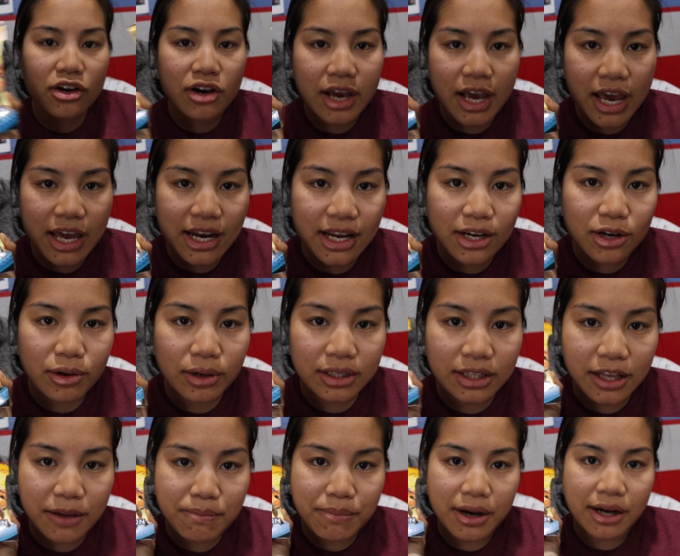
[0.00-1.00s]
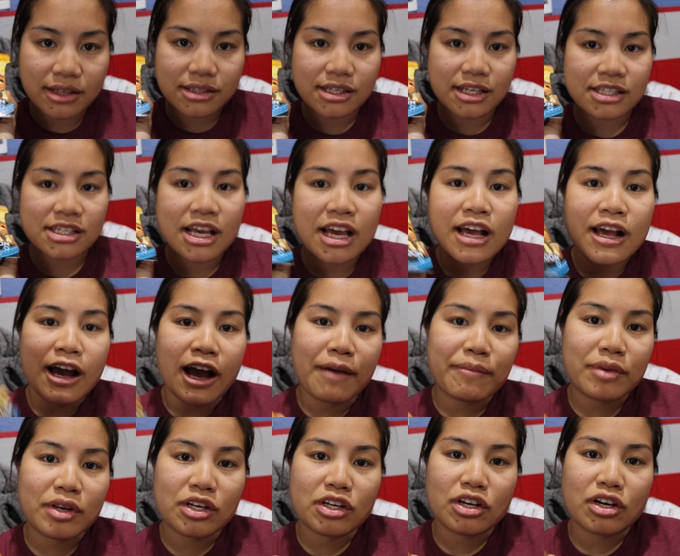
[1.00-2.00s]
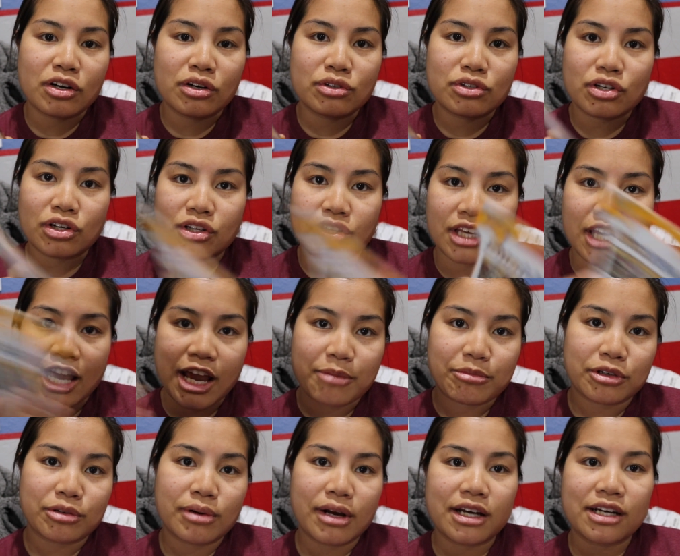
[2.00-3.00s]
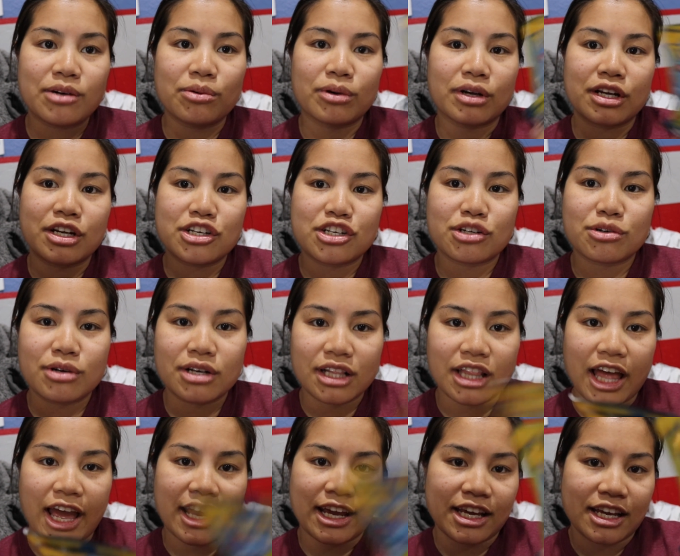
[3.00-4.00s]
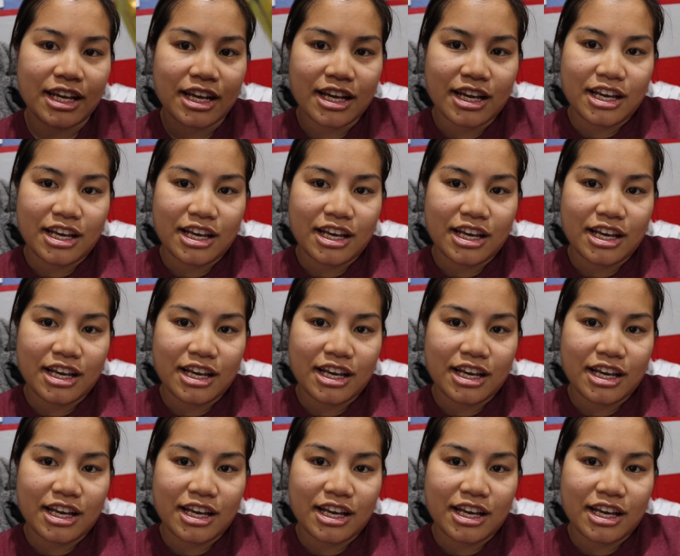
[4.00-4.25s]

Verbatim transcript: go ahead and quickly unbox this. I'm gonna go turn the camera around and we're gonna do it like,